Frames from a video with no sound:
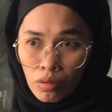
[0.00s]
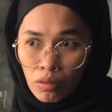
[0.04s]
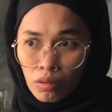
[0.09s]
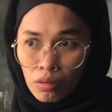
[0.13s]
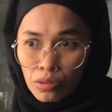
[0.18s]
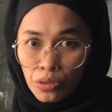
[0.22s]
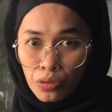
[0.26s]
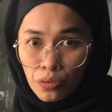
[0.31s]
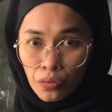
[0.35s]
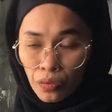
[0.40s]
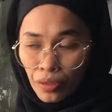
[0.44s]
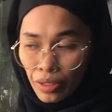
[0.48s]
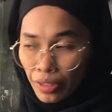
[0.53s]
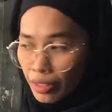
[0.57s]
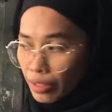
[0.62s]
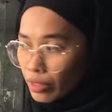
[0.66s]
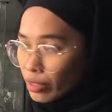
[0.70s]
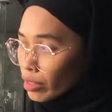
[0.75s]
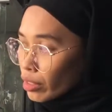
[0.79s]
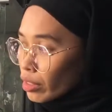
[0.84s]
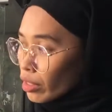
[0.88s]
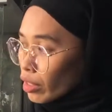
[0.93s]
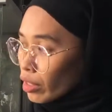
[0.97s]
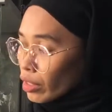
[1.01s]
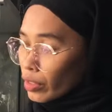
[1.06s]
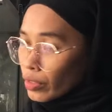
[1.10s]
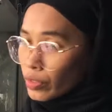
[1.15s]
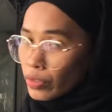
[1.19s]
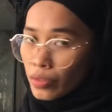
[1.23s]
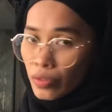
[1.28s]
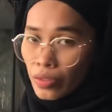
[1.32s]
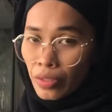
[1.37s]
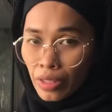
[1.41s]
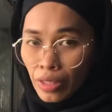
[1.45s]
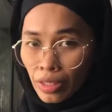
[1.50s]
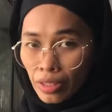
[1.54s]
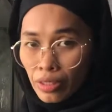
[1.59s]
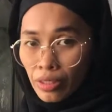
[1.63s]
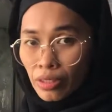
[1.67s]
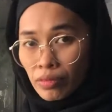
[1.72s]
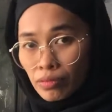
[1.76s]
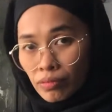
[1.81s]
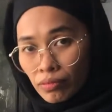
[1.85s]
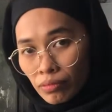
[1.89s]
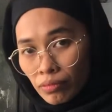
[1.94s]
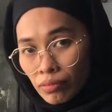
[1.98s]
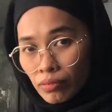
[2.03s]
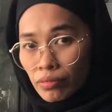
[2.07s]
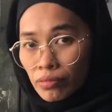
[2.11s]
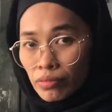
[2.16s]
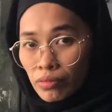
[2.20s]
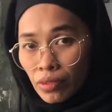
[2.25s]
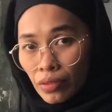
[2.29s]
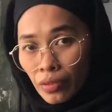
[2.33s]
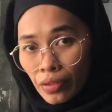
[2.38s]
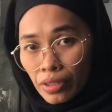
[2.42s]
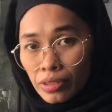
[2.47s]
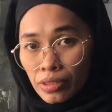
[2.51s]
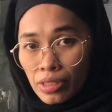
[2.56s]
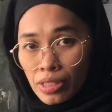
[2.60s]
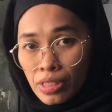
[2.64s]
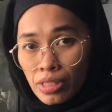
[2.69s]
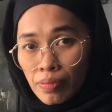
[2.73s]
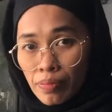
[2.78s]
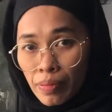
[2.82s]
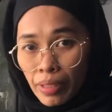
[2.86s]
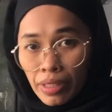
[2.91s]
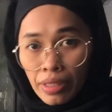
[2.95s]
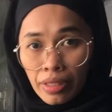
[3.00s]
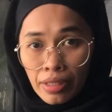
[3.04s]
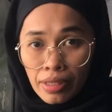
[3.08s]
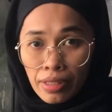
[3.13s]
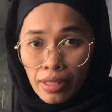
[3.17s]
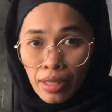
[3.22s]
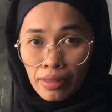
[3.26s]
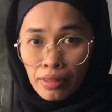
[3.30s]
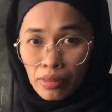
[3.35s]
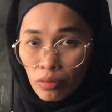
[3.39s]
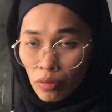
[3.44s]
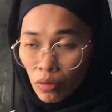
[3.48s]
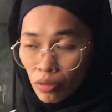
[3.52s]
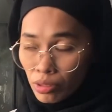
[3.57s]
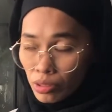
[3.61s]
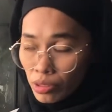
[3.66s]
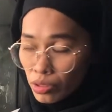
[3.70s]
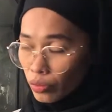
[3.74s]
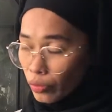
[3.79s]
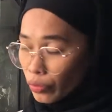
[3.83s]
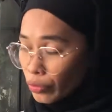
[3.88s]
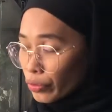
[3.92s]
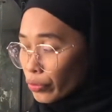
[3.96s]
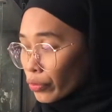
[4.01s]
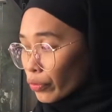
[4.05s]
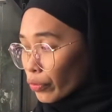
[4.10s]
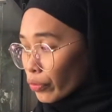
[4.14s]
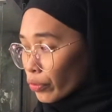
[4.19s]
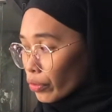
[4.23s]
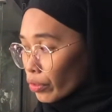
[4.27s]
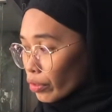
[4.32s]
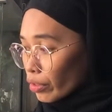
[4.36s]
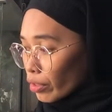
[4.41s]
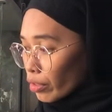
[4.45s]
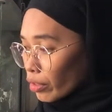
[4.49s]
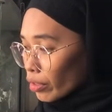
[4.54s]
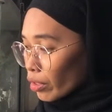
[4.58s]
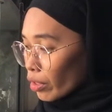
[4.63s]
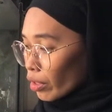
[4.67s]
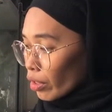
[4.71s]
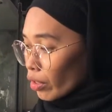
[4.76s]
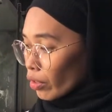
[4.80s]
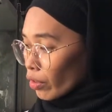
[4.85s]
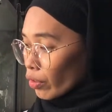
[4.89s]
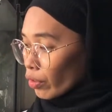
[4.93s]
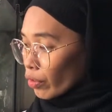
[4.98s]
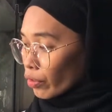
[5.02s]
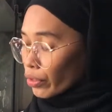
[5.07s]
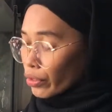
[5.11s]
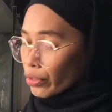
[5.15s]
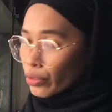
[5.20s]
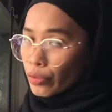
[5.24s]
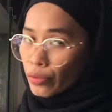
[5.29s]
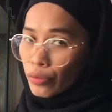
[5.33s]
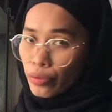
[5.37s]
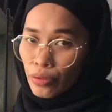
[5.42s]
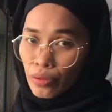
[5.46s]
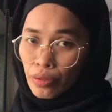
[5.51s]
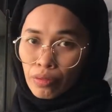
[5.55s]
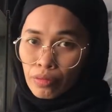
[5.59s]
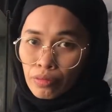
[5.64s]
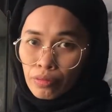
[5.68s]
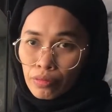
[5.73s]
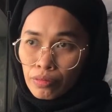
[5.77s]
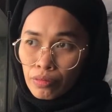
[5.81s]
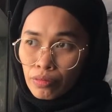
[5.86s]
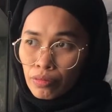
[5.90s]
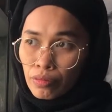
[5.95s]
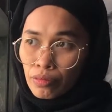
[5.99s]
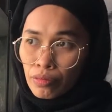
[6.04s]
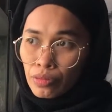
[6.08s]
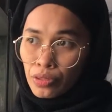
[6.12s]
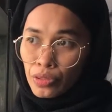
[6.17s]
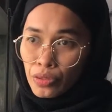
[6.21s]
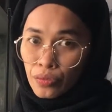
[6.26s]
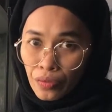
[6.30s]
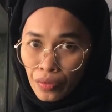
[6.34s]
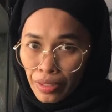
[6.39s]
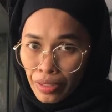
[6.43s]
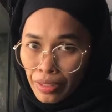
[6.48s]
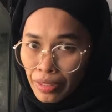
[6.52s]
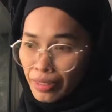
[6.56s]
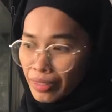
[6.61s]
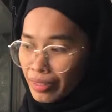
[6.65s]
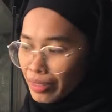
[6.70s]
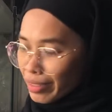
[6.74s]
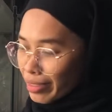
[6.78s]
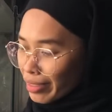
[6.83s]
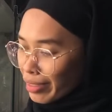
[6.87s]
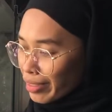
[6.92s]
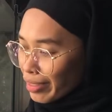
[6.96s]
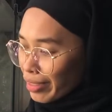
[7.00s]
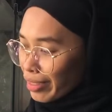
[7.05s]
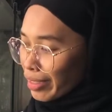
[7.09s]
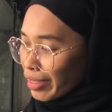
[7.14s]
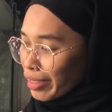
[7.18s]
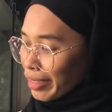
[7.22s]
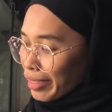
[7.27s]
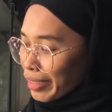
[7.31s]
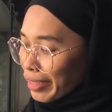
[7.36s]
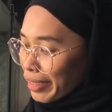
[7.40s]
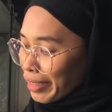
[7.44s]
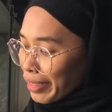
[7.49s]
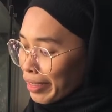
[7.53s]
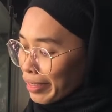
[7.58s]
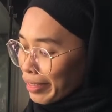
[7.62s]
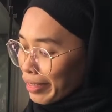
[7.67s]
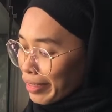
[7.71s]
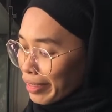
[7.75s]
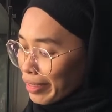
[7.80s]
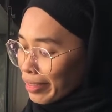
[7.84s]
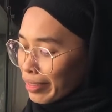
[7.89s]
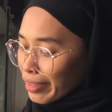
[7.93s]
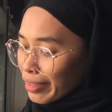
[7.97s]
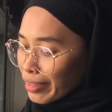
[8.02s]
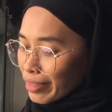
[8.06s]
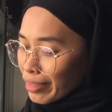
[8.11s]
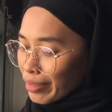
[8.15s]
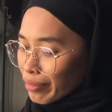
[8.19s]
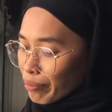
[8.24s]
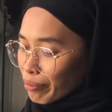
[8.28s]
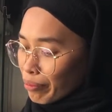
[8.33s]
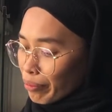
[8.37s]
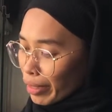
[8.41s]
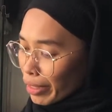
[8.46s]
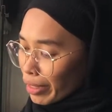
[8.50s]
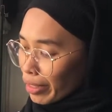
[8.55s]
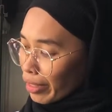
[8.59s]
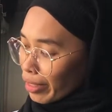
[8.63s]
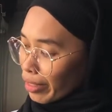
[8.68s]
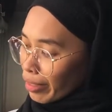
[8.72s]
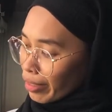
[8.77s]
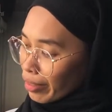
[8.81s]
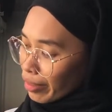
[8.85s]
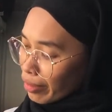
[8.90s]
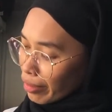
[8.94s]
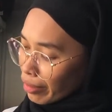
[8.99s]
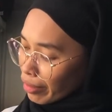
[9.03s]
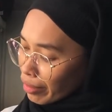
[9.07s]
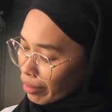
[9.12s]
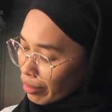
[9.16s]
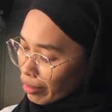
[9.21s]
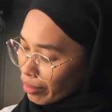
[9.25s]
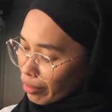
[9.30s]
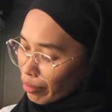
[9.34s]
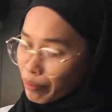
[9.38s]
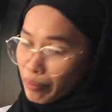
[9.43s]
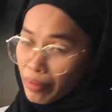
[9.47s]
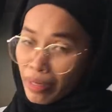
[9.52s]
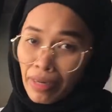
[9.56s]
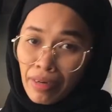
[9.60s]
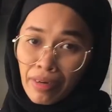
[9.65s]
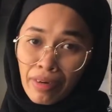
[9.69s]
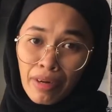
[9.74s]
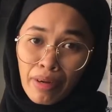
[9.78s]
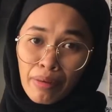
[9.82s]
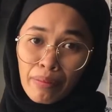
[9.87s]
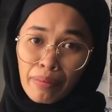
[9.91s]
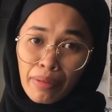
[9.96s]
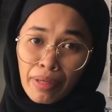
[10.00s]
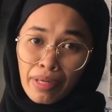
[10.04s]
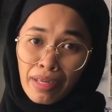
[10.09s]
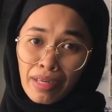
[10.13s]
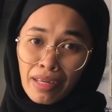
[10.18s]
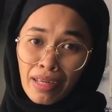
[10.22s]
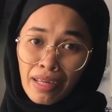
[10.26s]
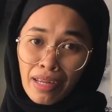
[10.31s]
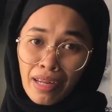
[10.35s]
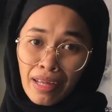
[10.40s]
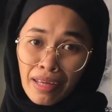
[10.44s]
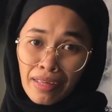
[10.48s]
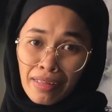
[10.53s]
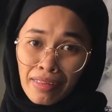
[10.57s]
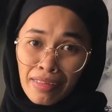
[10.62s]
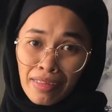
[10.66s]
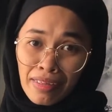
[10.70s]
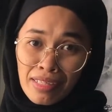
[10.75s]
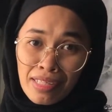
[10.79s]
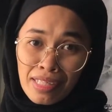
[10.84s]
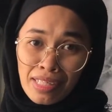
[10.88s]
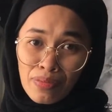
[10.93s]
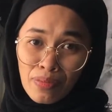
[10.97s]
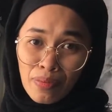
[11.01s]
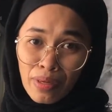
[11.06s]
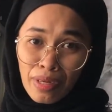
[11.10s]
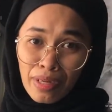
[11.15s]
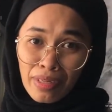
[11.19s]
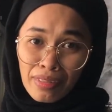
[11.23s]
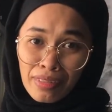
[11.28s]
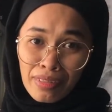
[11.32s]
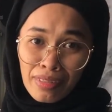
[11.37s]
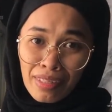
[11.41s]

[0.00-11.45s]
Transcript: string, so that you can just make a dead knots on your string, and then make a macrame like this one.